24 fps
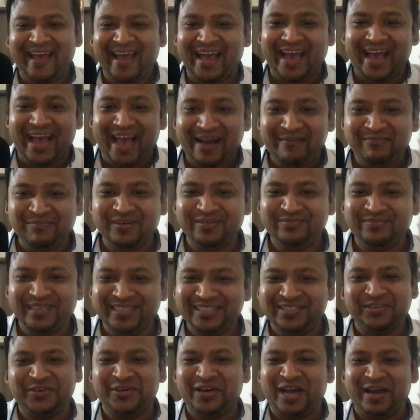Amber
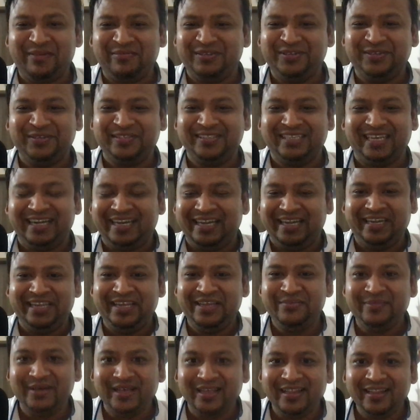means you have to send an
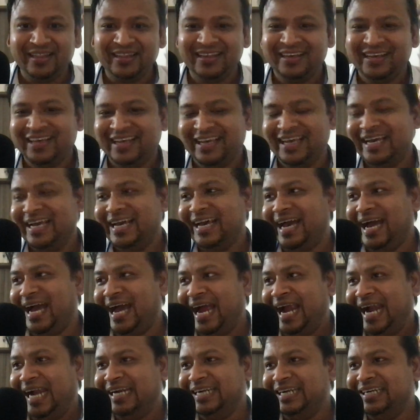email,
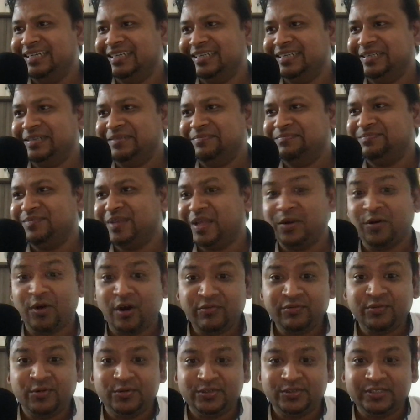and
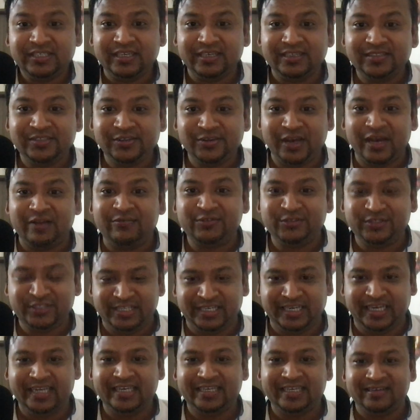of course, yes, you have to
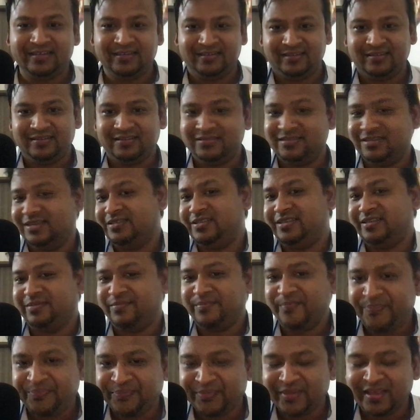check the
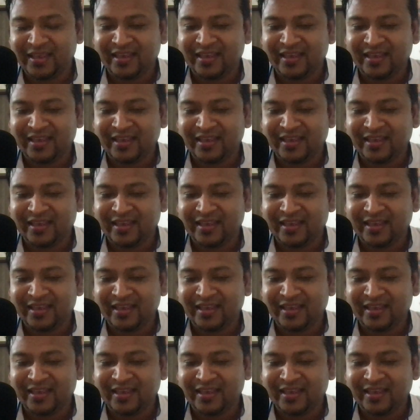system.